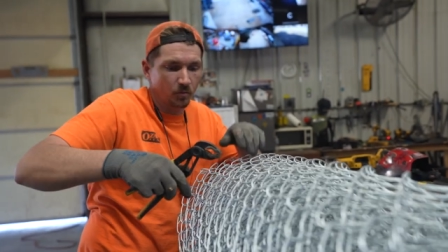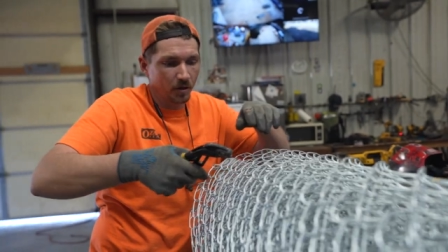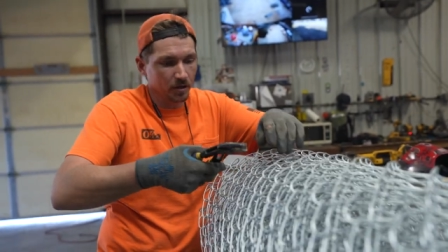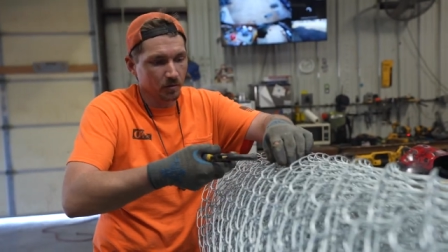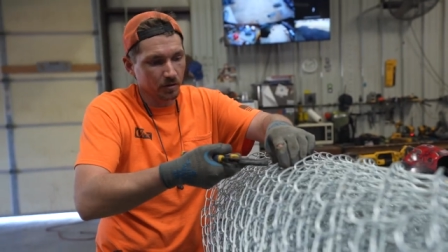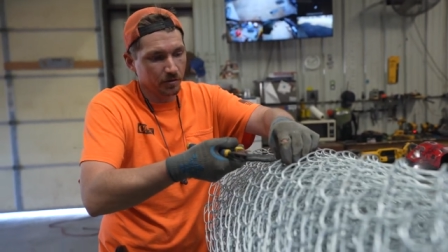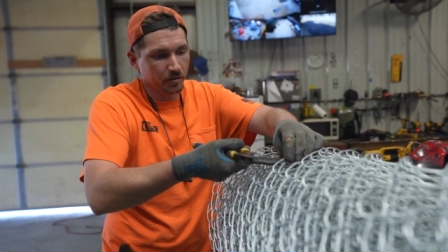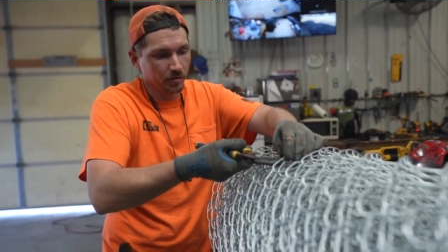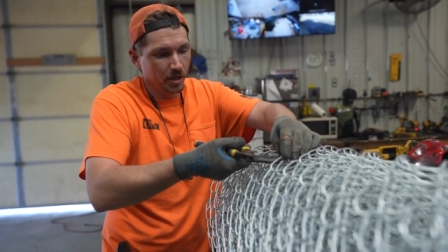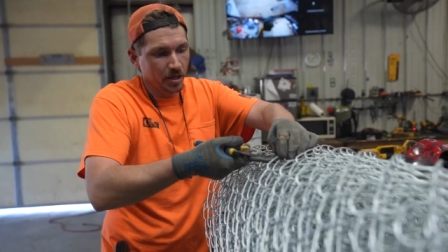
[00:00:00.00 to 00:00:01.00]

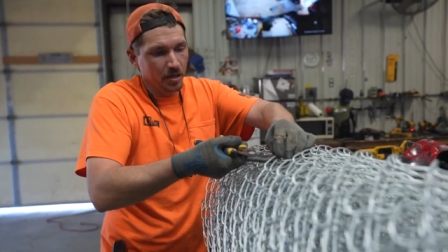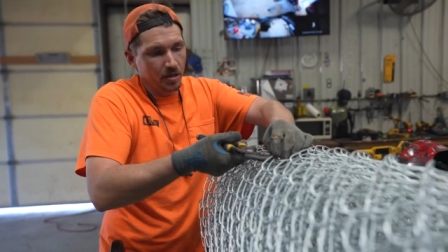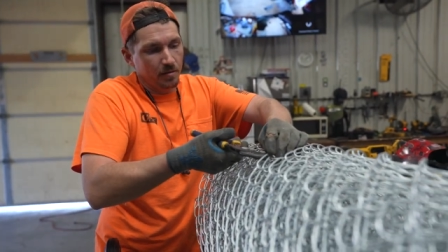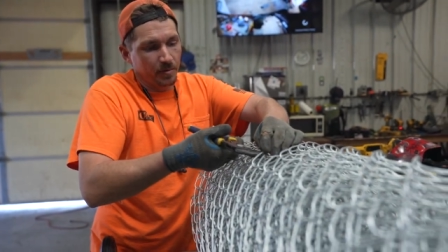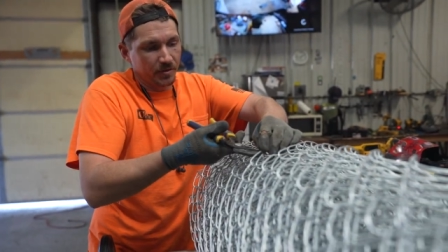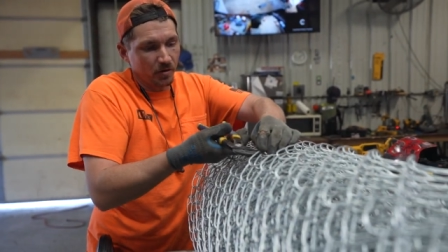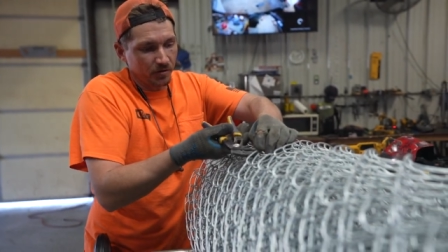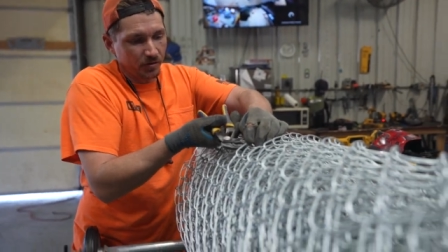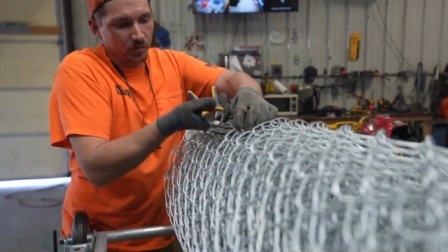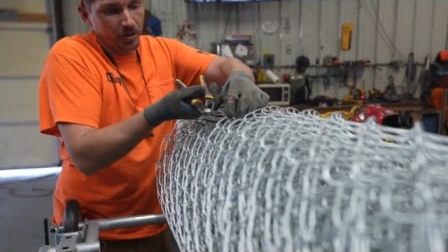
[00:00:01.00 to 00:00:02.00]
Wireworks, but it's
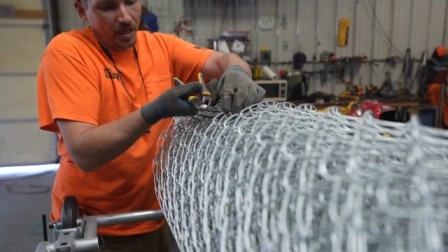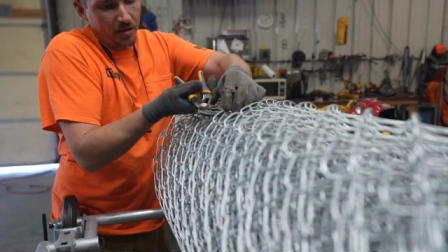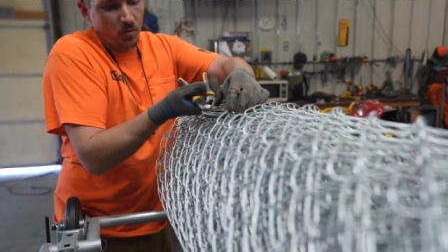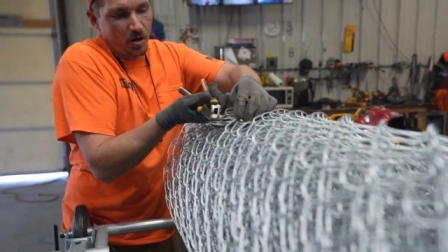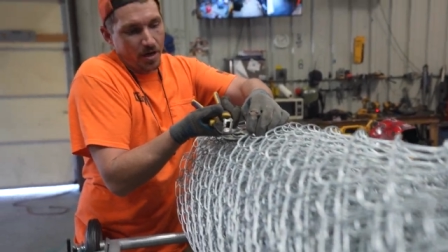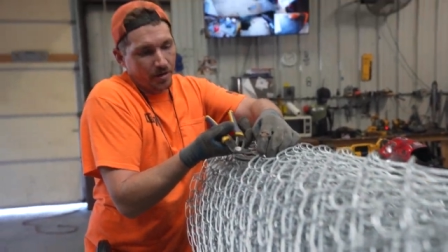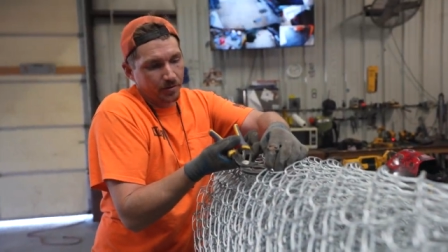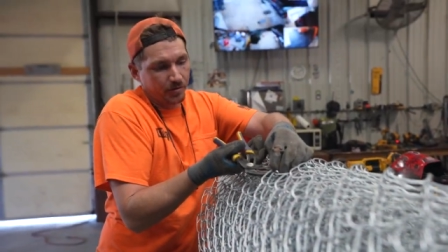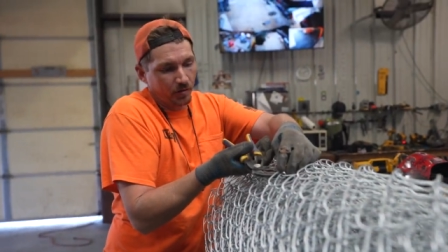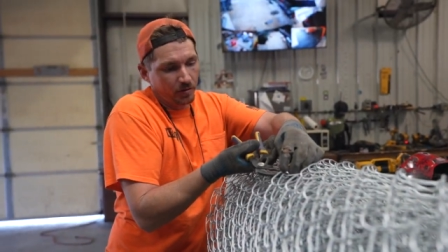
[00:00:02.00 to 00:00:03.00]
also gate wire,
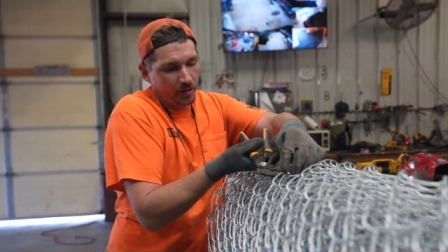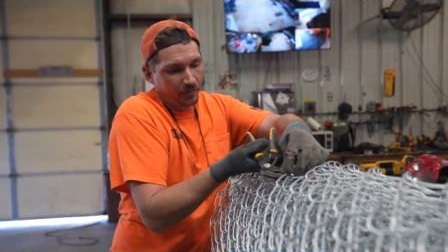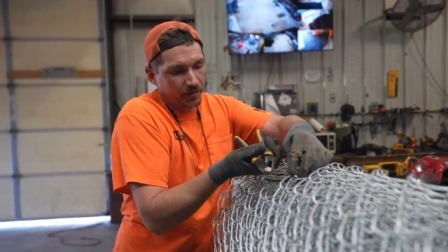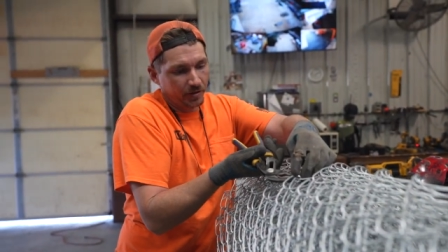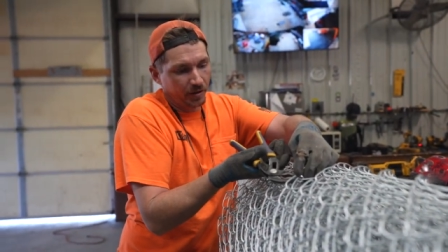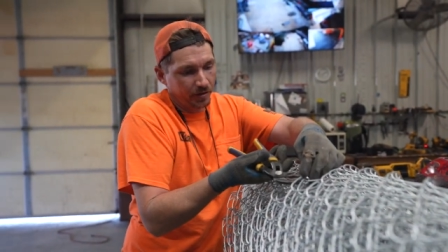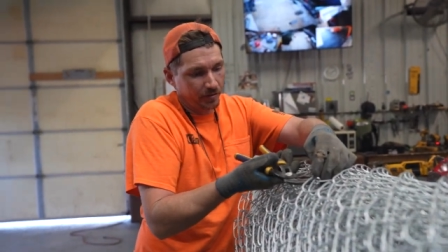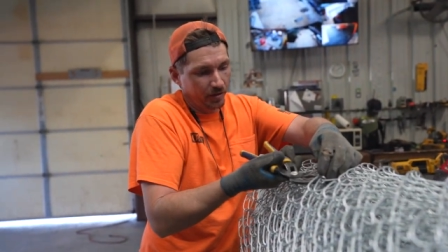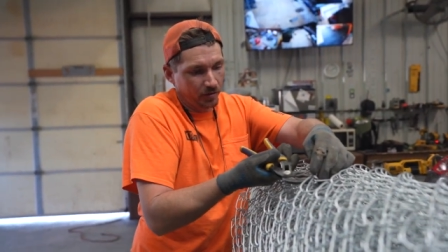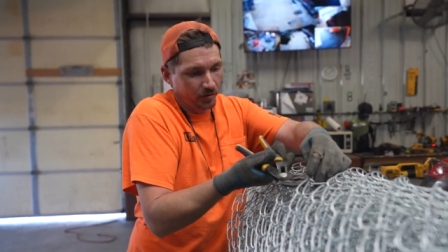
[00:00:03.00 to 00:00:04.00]
so I don't have to cut
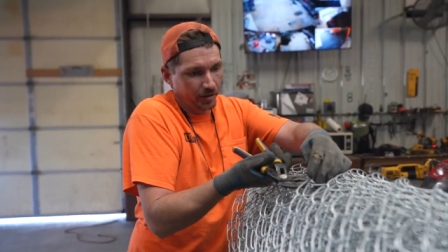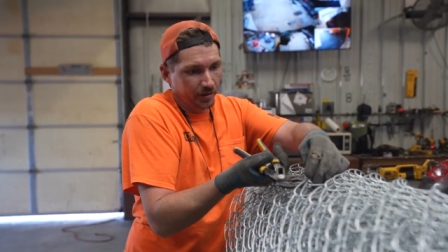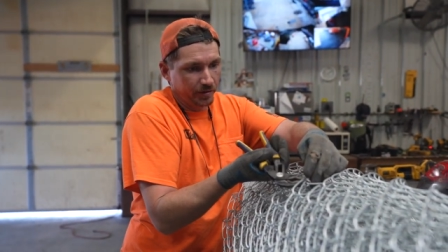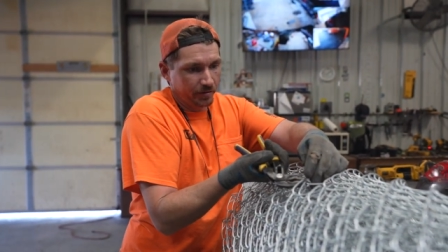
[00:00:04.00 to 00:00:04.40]
and knuckle it.